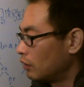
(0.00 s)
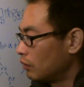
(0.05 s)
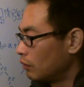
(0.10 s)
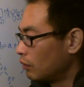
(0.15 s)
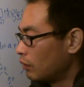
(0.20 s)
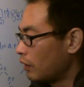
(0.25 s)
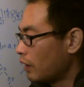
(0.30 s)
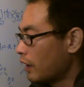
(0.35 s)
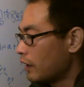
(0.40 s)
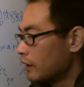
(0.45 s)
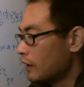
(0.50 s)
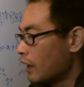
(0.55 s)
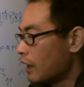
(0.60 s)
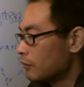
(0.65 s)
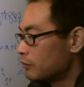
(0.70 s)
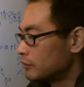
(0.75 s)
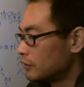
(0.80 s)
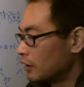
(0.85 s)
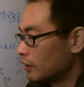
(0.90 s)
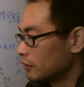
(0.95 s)
or any
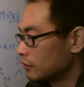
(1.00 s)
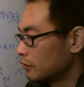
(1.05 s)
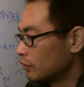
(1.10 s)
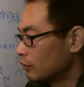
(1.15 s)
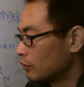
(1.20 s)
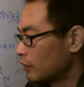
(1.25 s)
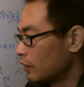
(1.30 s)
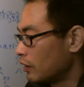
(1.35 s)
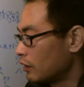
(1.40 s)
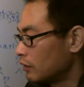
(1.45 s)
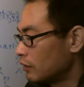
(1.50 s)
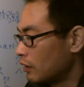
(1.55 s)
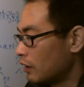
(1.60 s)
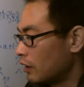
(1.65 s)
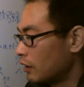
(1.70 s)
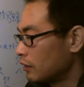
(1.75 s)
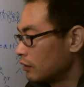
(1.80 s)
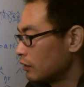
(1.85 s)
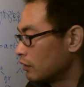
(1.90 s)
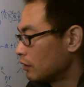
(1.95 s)
object, okay,
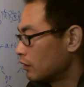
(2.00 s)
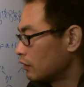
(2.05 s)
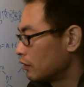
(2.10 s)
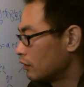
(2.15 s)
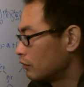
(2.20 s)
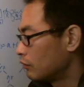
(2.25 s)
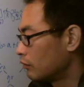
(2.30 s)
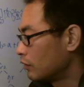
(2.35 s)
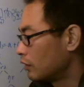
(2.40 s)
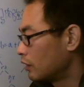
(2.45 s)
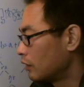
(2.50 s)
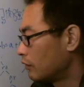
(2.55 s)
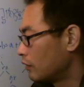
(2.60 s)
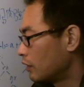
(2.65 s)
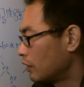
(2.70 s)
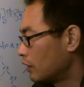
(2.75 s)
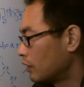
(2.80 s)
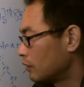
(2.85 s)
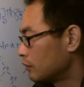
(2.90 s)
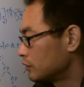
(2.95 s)
like whatever
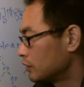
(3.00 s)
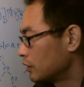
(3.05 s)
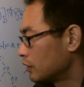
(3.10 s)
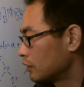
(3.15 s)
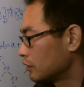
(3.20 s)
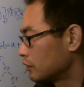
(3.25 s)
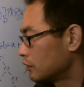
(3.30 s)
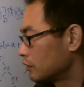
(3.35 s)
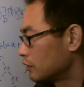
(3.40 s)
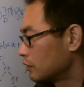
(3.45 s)
object.